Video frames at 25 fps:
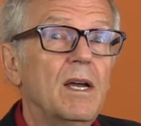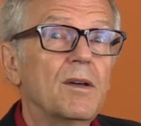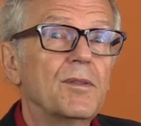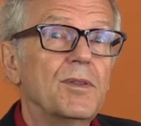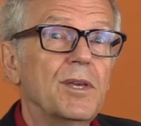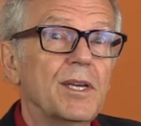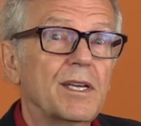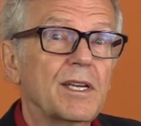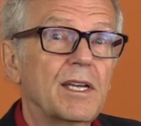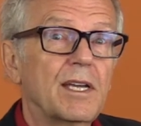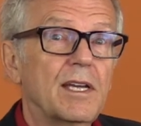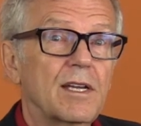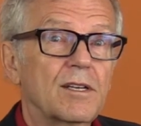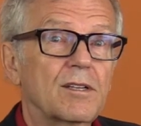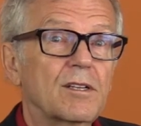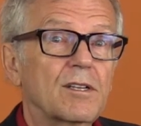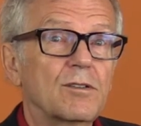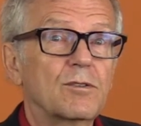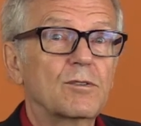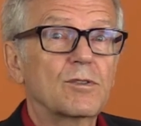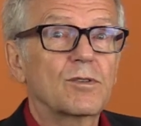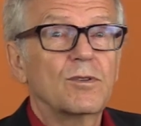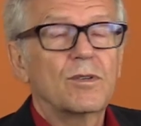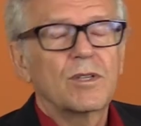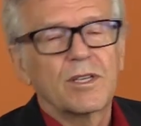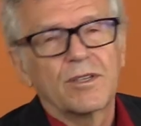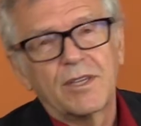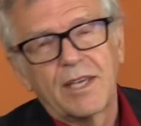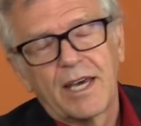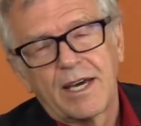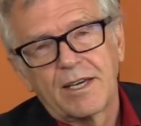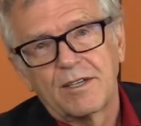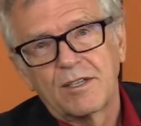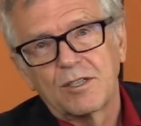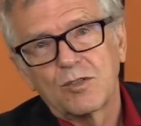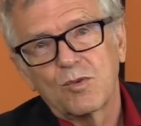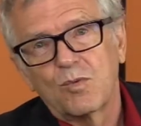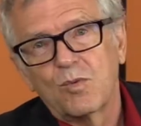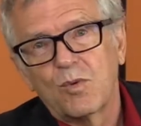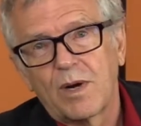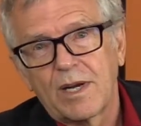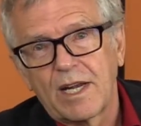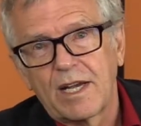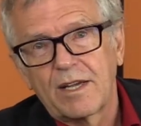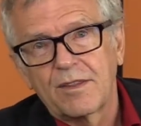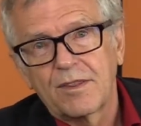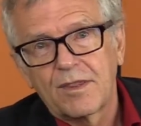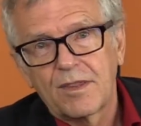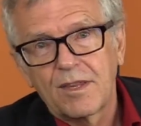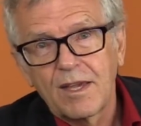they can't control, and that is what
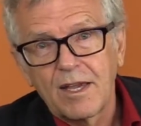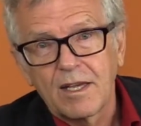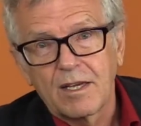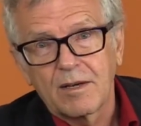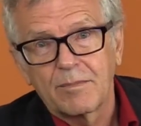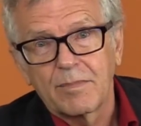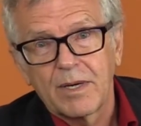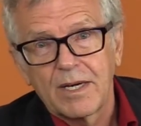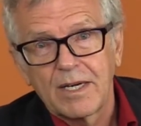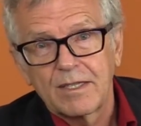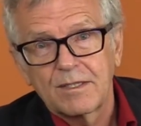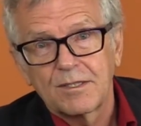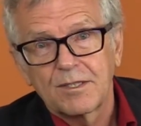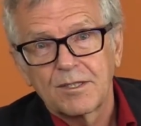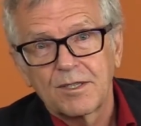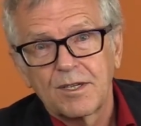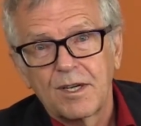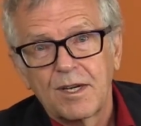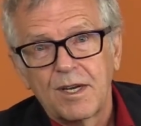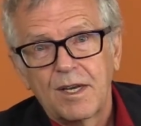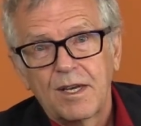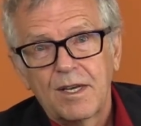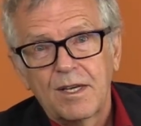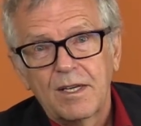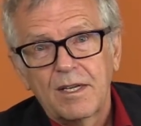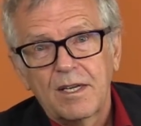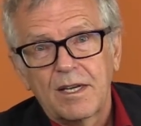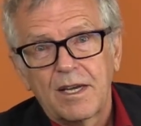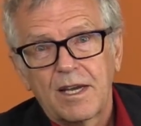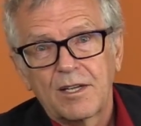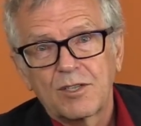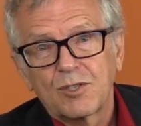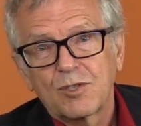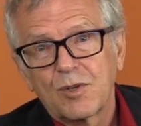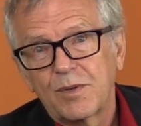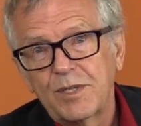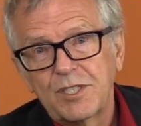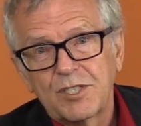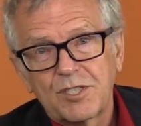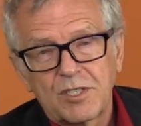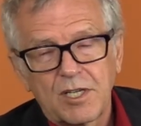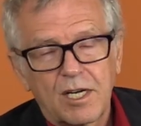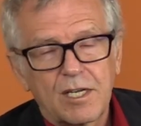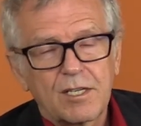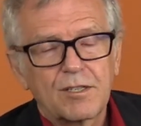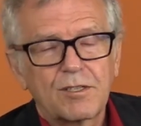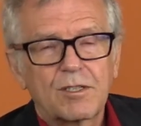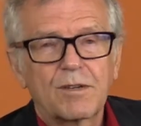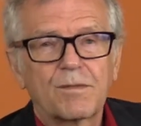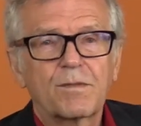I think about. And so he
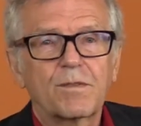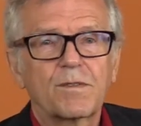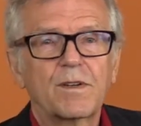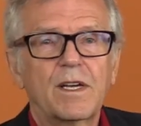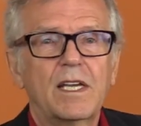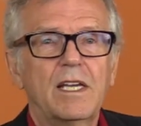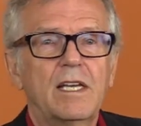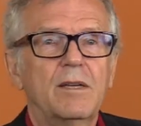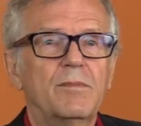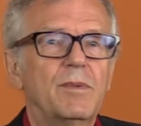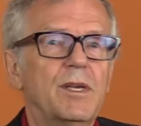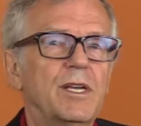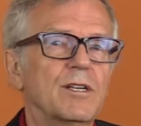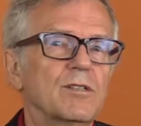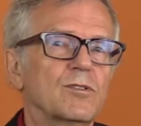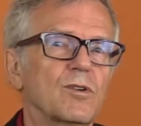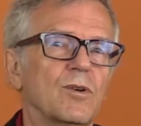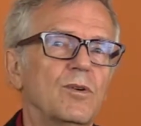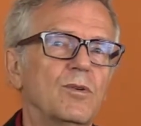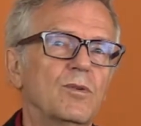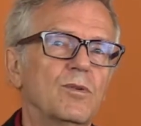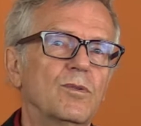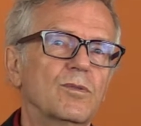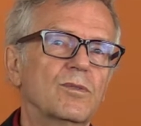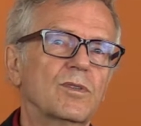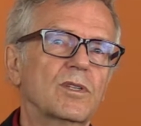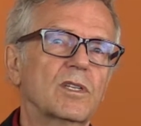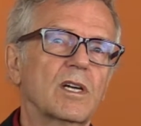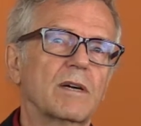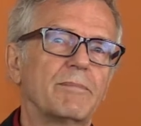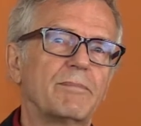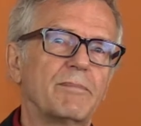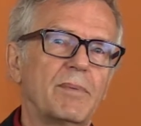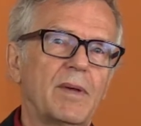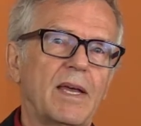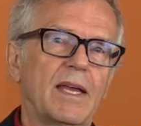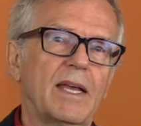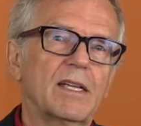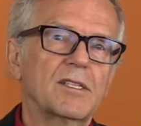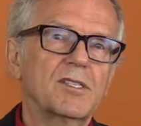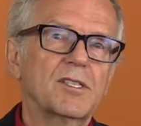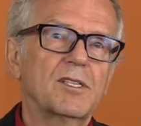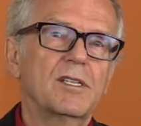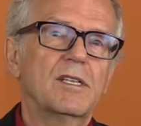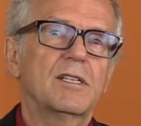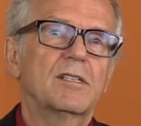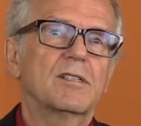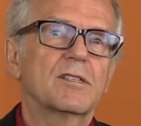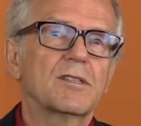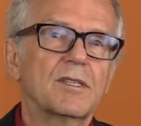started to frame his own
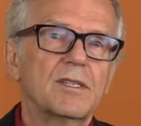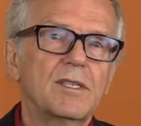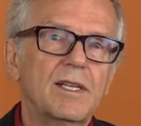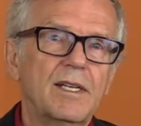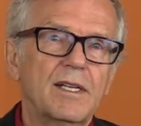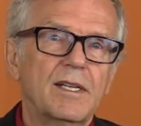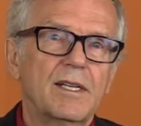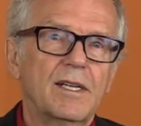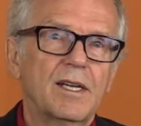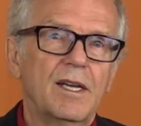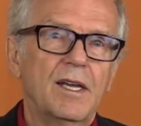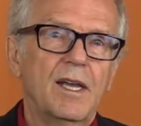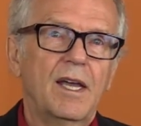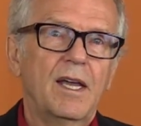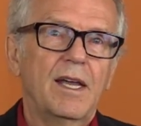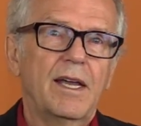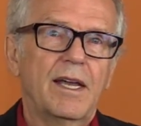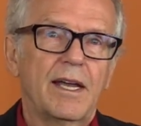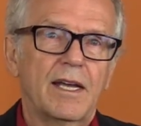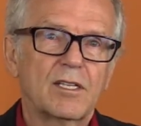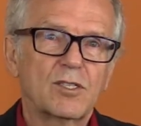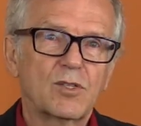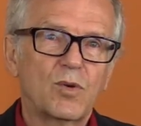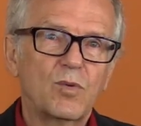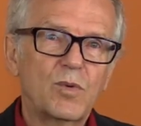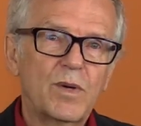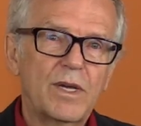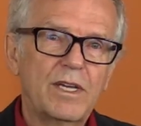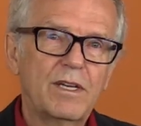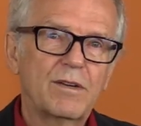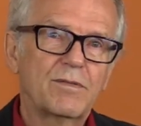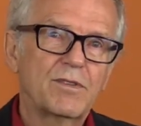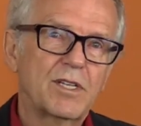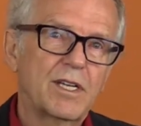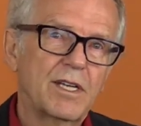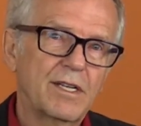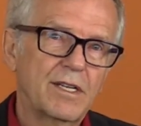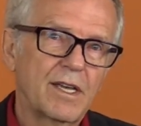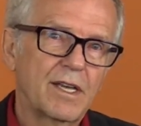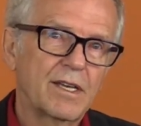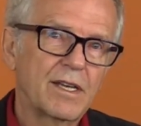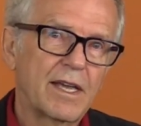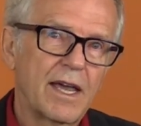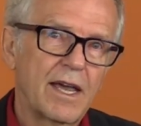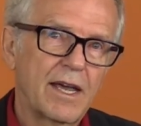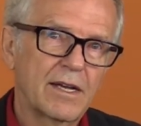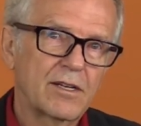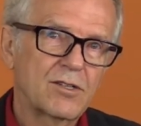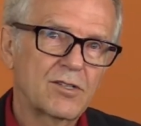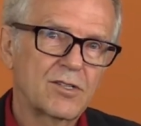capacity to think as a way of taking
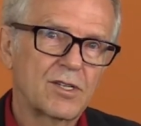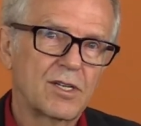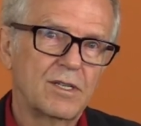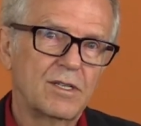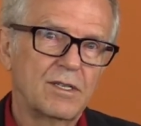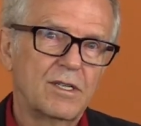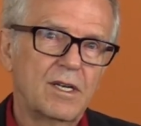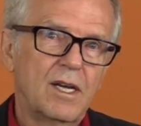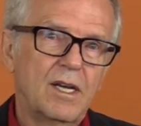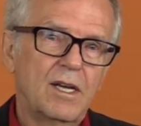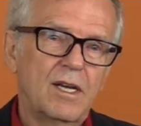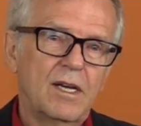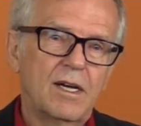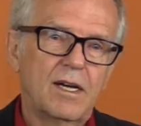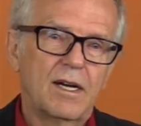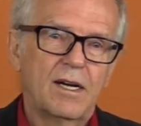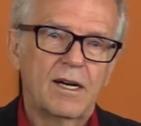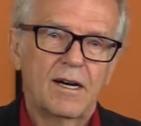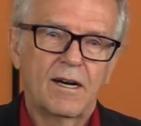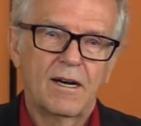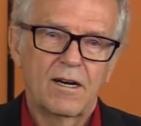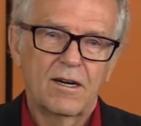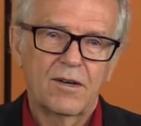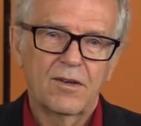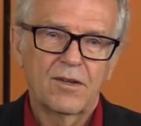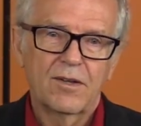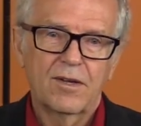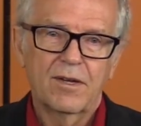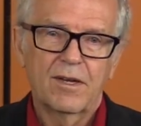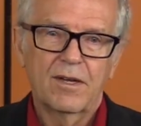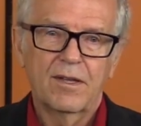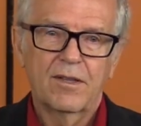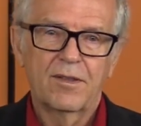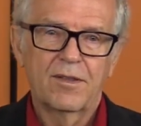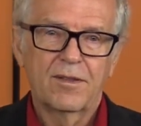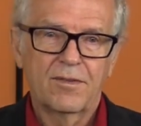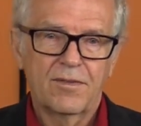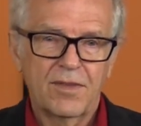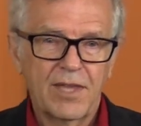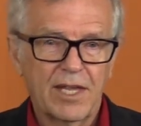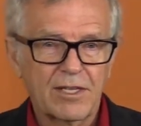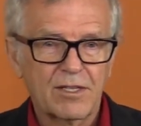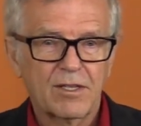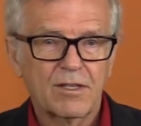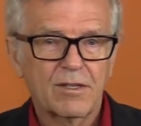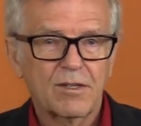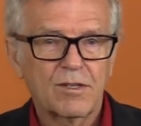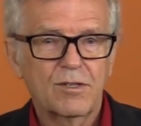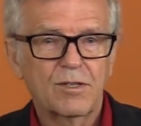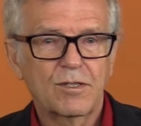action
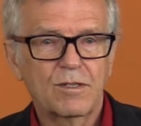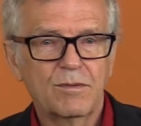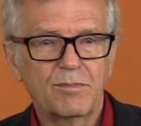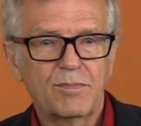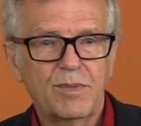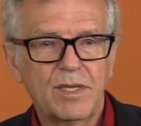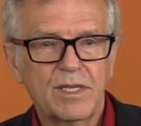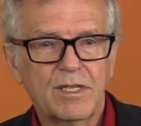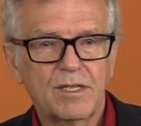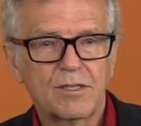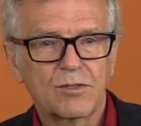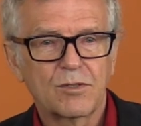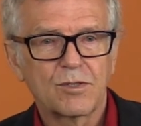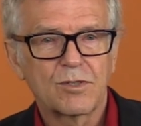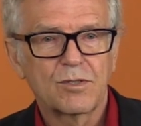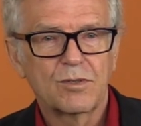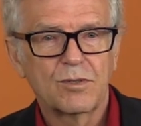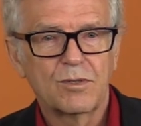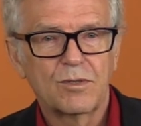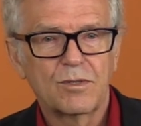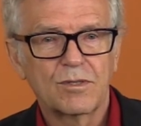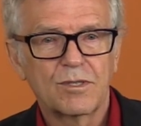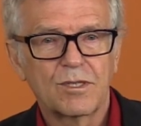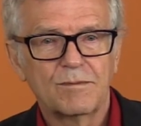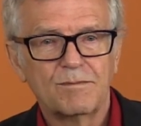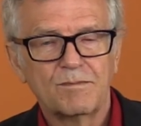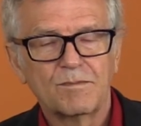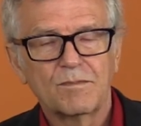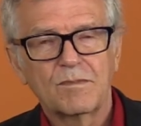that couldn't be controlled.